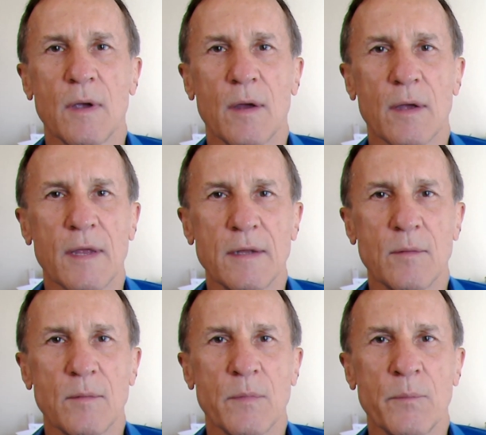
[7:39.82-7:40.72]
can
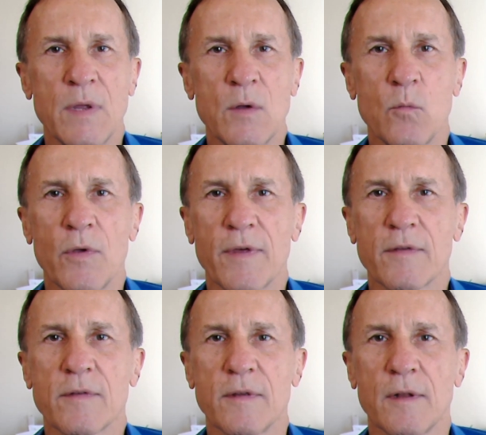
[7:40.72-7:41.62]
be with
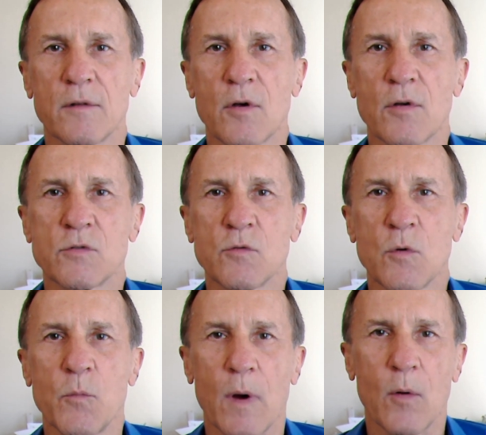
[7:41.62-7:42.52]
us in a large
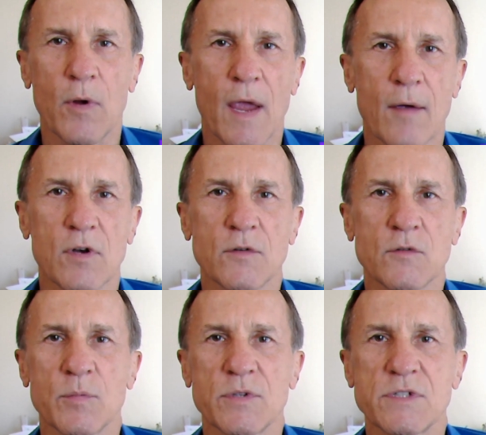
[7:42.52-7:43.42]
group where we have an
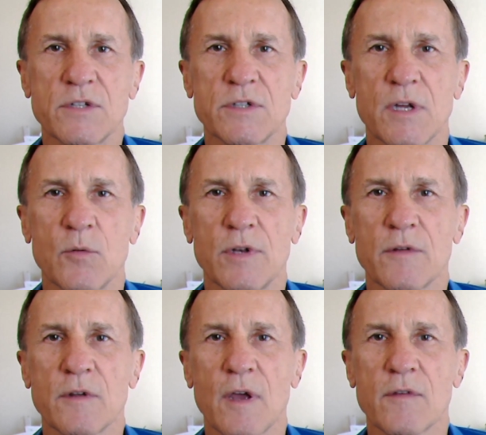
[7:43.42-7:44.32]
interpretation and we
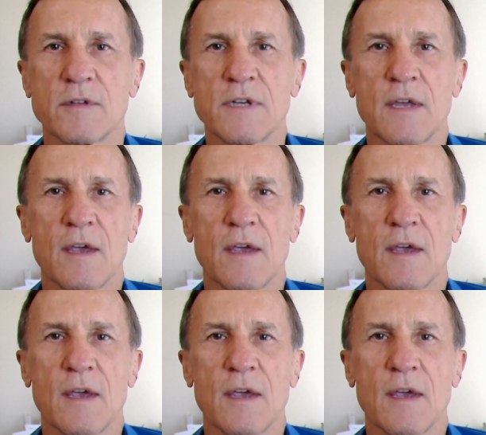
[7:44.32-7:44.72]
discuss it.